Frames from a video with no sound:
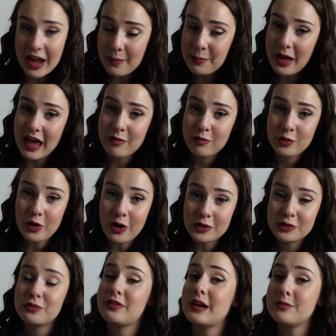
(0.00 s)
up, I've
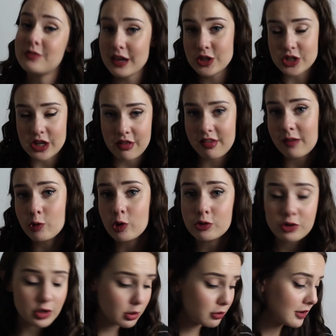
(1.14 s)
got foundations. I've got
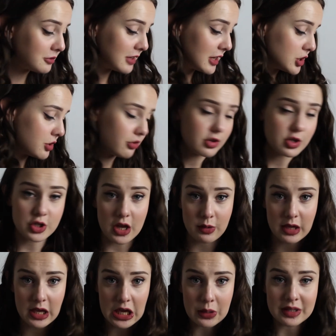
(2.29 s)
2 foundations to show
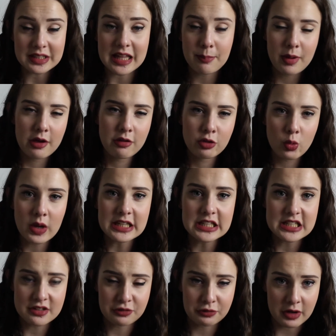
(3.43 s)
you, and they're both quite
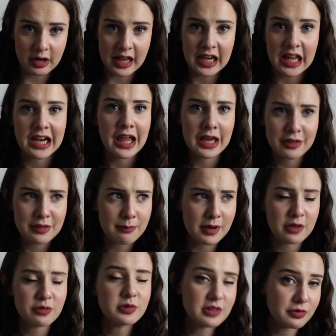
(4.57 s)
different, and I like them
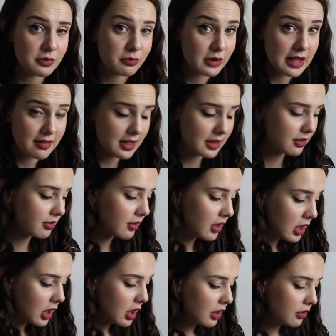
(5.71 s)
both for different reasons.
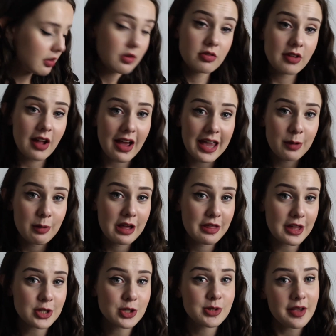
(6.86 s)
So starting
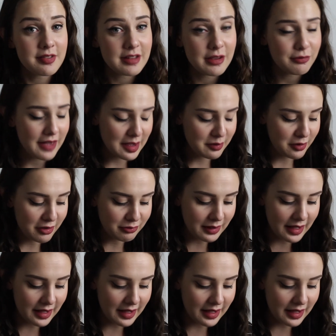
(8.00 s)
with a trusty favourite of